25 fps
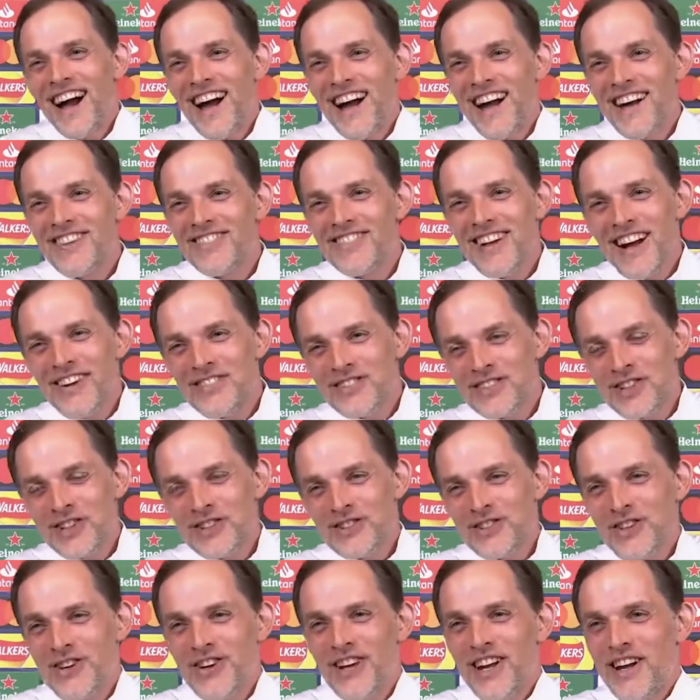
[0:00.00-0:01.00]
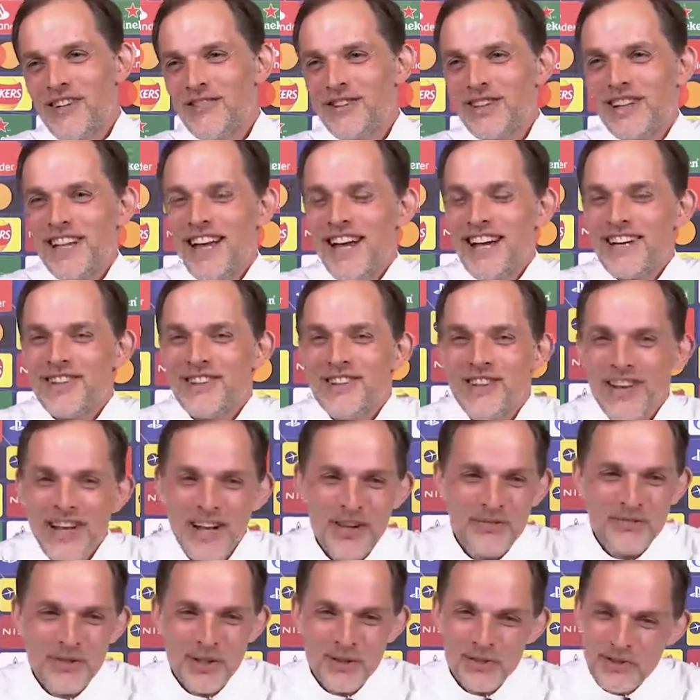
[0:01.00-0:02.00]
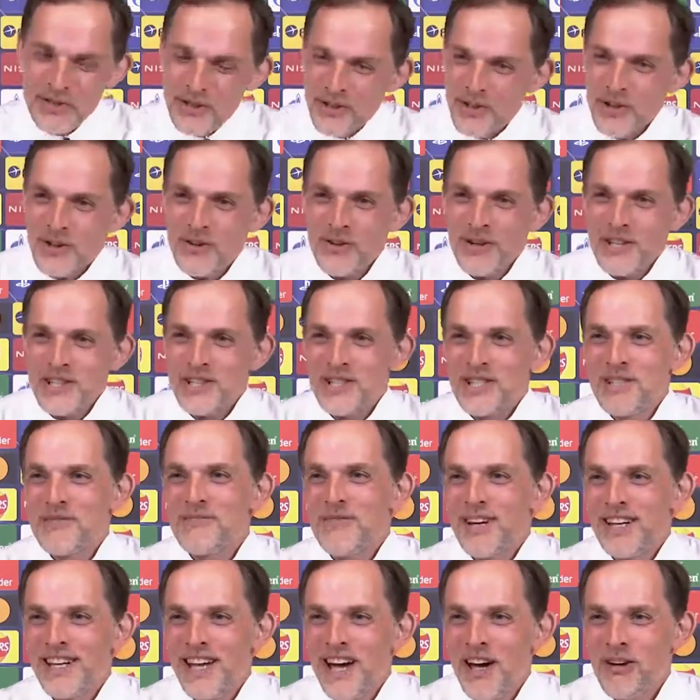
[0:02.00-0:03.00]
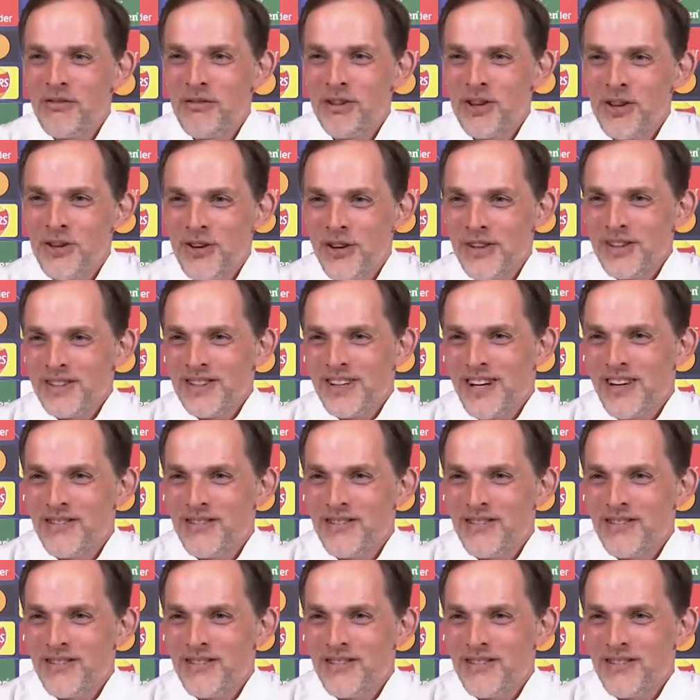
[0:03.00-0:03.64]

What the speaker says: I'm so sorry. I would like to help you with your question, but I will not.